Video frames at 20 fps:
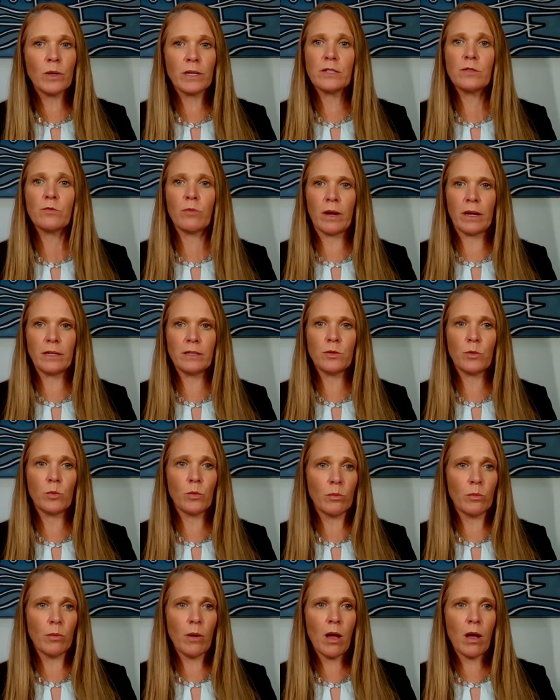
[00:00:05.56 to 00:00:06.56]
what is right
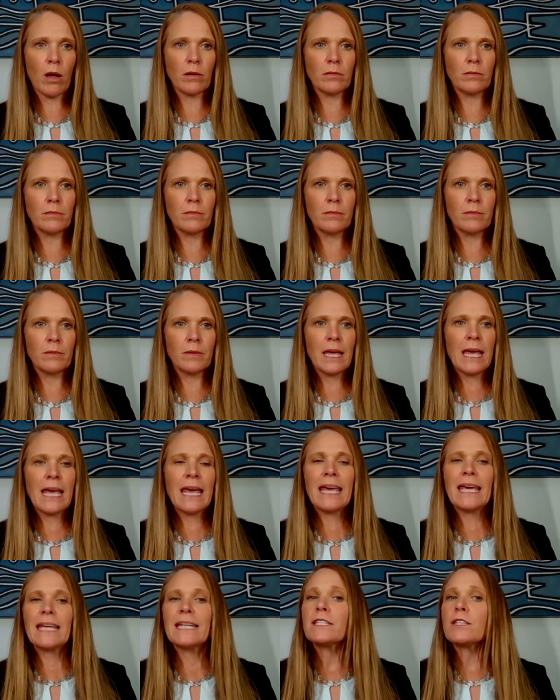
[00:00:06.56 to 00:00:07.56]
or wrong.
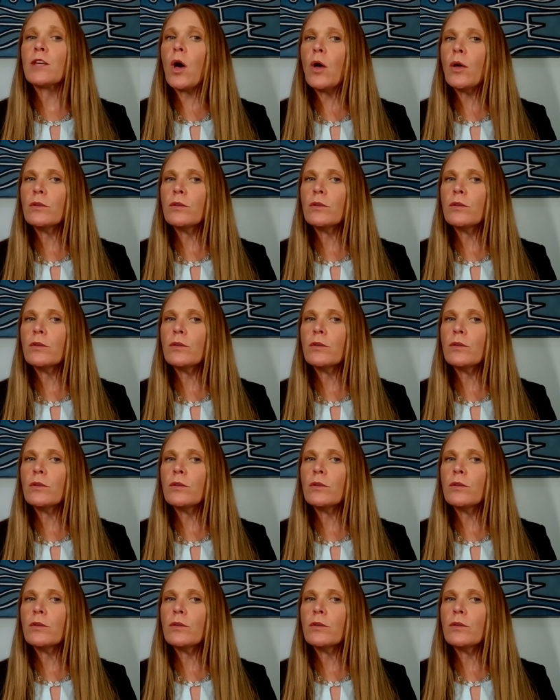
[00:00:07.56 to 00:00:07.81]
It is